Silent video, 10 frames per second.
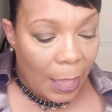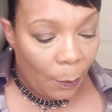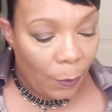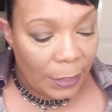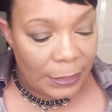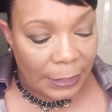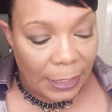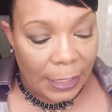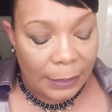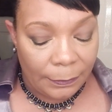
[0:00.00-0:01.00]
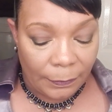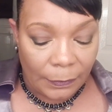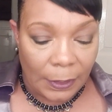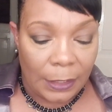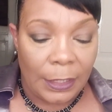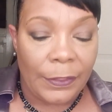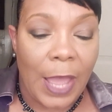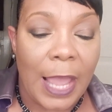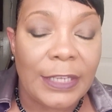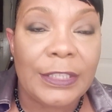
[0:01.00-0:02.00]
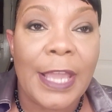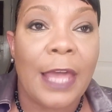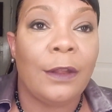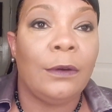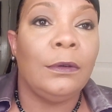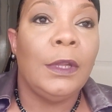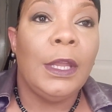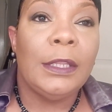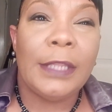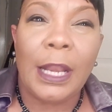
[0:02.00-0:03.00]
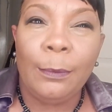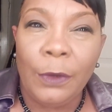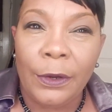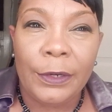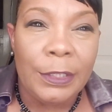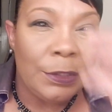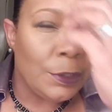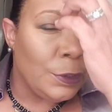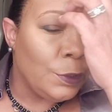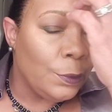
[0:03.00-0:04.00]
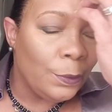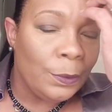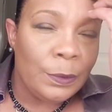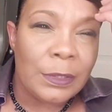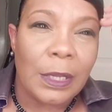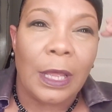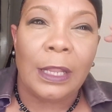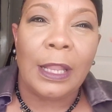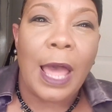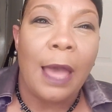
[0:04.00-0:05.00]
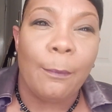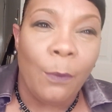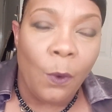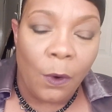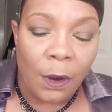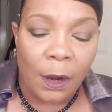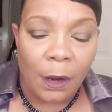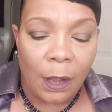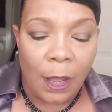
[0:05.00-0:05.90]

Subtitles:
Once again, another eyeshadow that I'm learning to use a lot more.